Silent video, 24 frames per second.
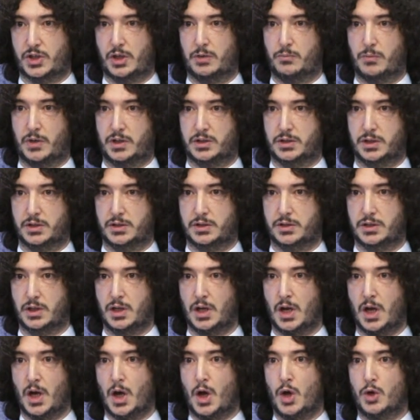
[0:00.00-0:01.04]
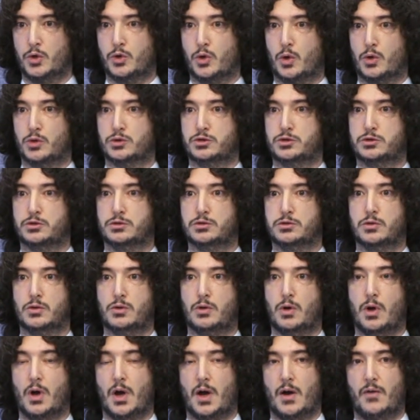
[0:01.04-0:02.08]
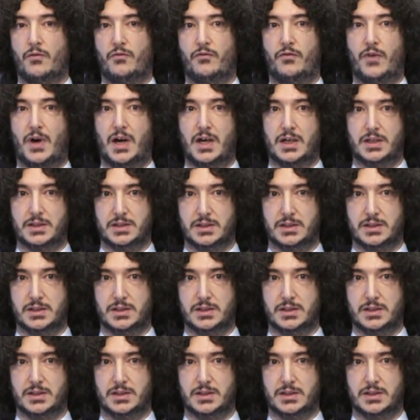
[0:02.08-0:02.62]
part of which we are now just realizing.